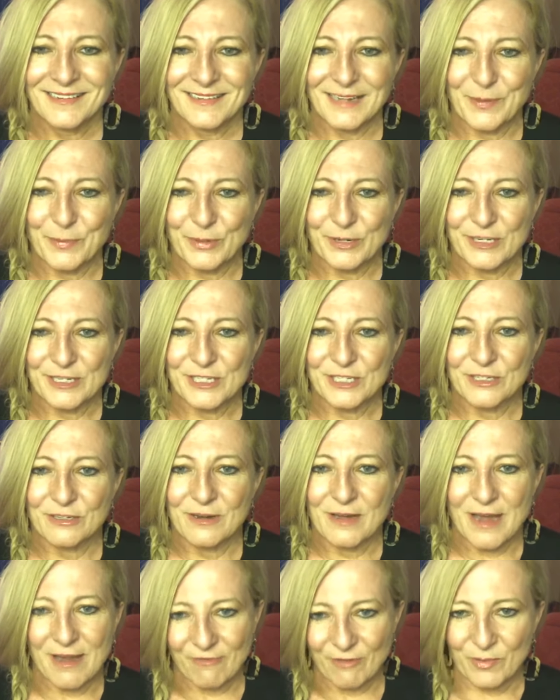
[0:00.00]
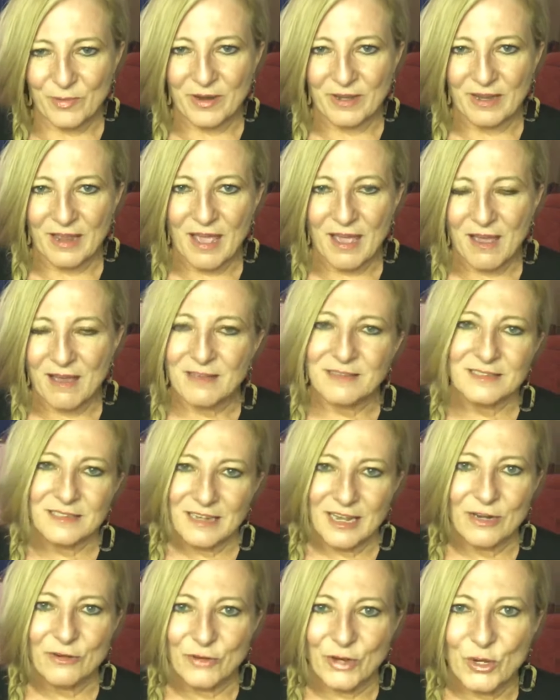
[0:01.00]
I'm pretty sure everybody has, and
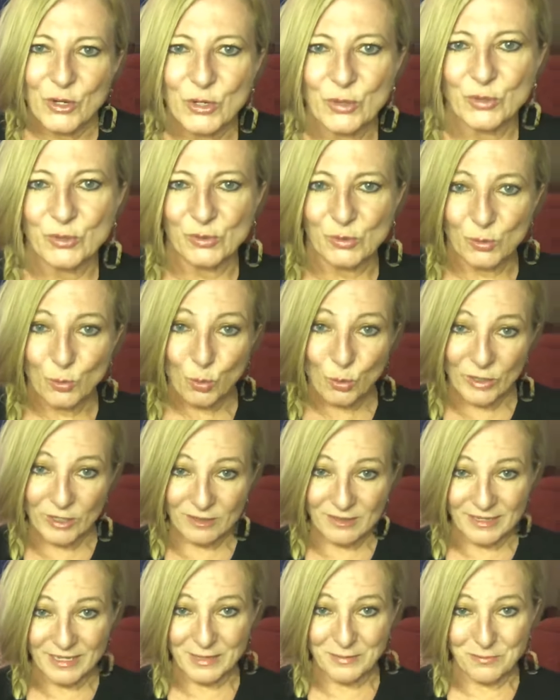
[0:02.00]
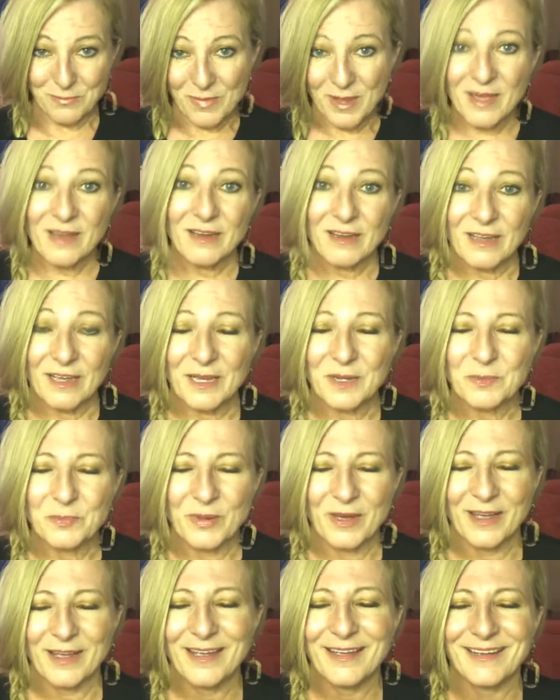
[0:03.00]
I don't know who will admit it,
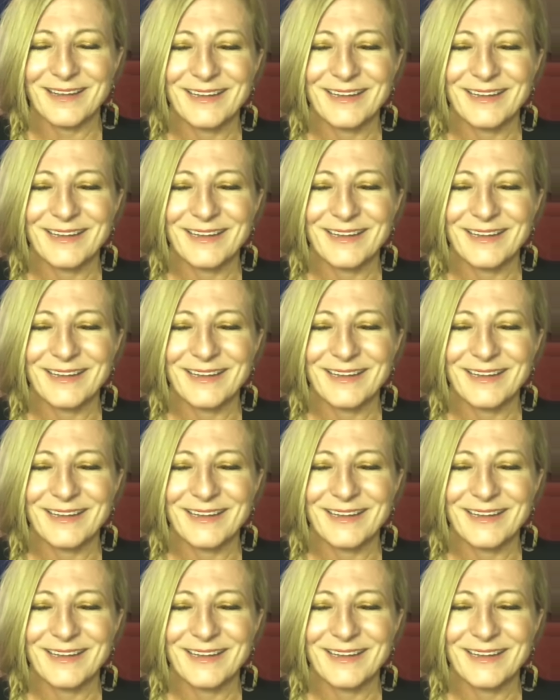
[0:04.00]
but